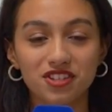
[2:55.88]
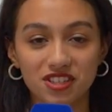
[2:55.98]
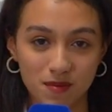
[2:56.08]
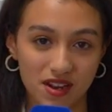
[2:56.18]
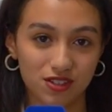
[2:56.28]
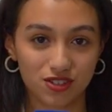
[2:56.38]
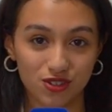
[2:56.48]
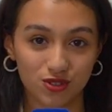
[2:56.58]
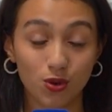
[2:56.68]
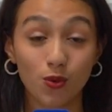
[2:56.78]
project
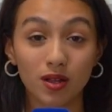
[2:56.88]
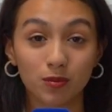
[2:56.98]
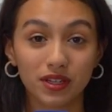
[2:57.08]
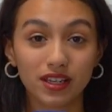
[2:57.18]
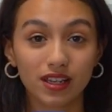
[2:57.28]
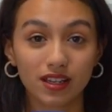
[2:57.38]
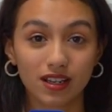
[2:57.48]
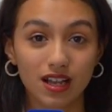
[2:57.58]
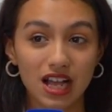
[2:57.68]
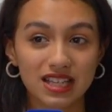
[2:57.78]
managers, or while
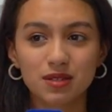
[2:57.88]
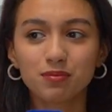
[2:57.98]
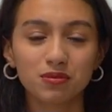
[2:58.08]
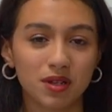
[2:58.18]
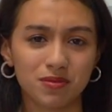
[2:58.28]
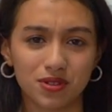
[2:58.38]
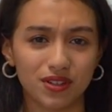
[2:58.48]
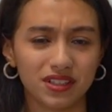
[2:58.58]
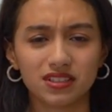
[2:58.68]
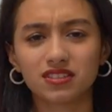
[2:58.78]
being a simple
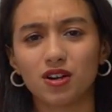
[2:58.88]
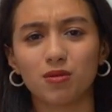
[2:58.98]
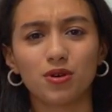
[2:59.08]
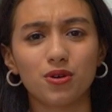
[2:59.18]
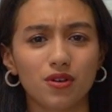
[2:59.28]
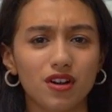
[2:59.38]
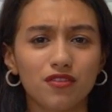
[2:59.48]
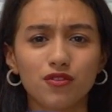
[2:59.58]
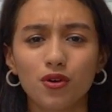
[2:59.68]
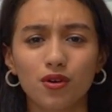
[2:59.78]
member in a club, or
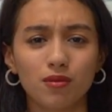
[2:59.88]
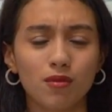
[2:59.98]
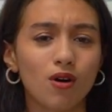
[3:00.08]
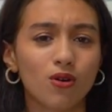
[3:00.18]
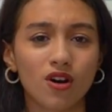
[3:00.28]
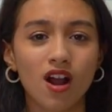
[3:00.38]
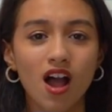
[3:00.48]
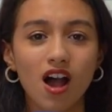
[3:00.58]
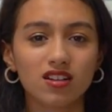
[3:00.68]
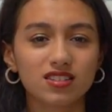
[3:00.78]
a forum, or
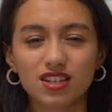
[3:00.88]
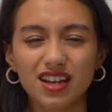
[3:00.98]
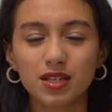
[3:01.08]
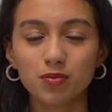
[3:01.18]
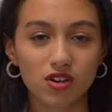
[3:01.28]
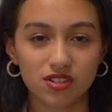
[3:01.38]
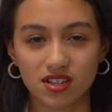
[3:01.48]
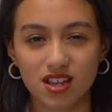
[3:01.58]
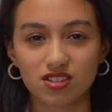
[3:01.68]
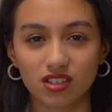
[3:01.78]
any
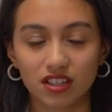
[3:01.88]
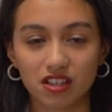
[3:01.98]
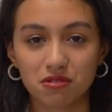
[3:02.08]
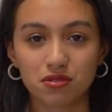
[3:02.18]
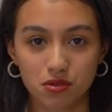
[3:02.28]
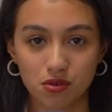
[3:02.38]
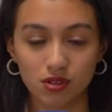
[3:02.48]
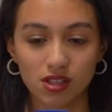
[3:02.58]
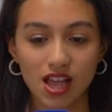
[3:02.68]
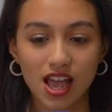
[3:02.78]
project actually in our
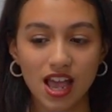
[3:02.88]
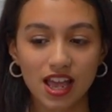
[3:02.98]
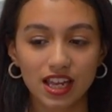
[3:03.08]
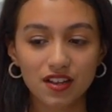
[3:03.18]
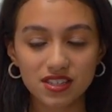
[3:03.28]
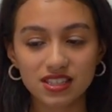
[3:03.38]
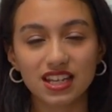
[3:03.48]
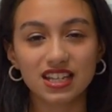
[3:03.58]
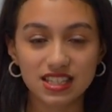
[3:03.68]
school, it gives us an